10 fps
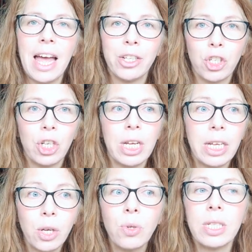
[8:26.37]
And
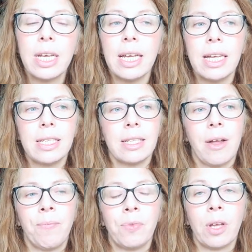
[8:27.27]
she
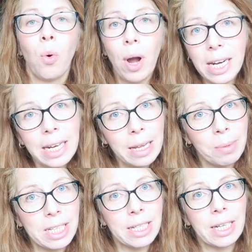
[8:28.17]
uses quite a
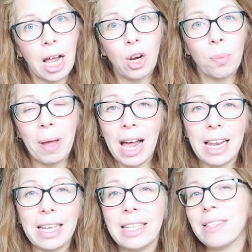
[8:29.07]
limited color
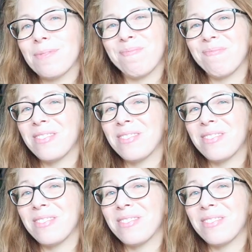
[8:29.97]
palette.